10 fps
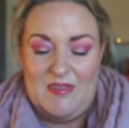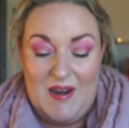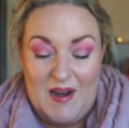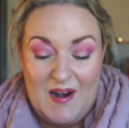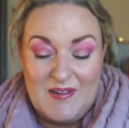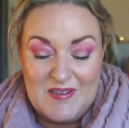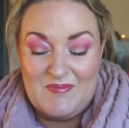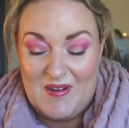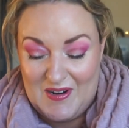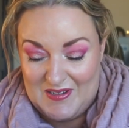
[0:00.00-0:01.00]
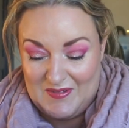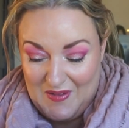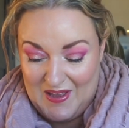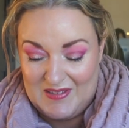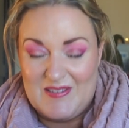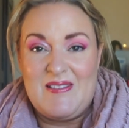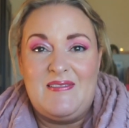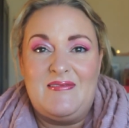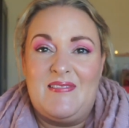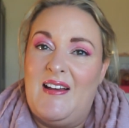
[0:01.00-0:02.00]
that aren't in project pans.
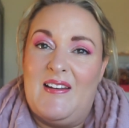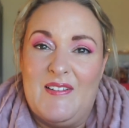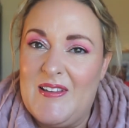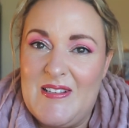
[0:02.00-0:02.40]
I know